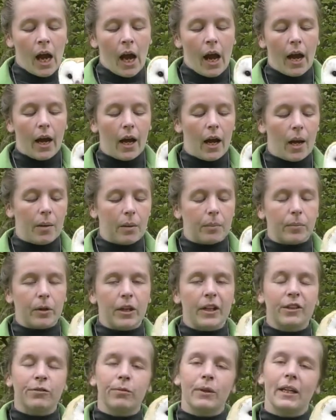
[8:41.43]
But
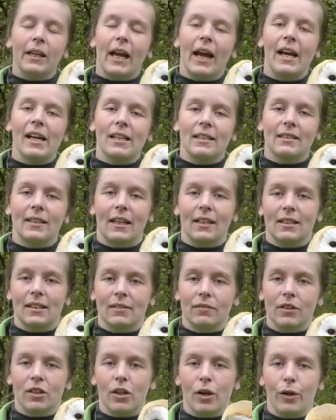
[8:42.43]
if we get
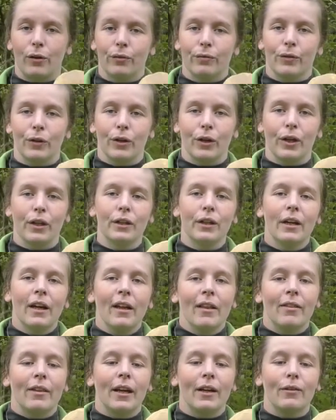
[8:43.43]
excessive snowfall,
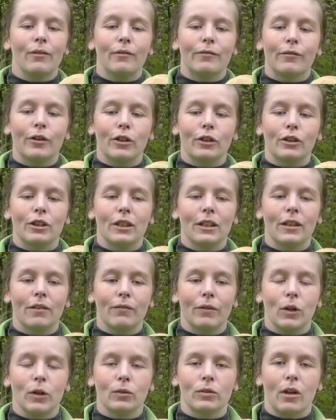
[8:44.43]
then unfortunately the
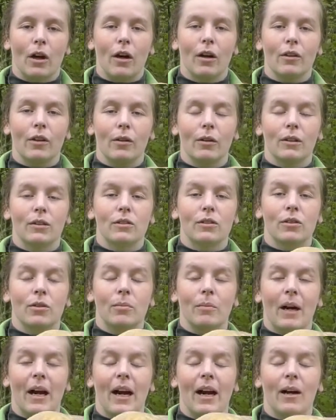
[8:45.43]
voles aren't going to
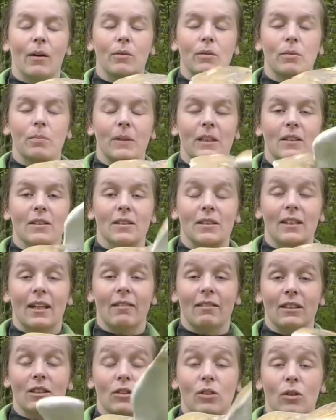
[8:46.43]
come out because
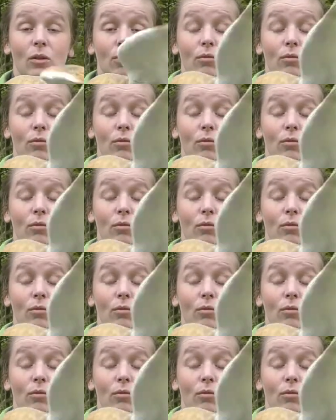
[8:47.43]
there is no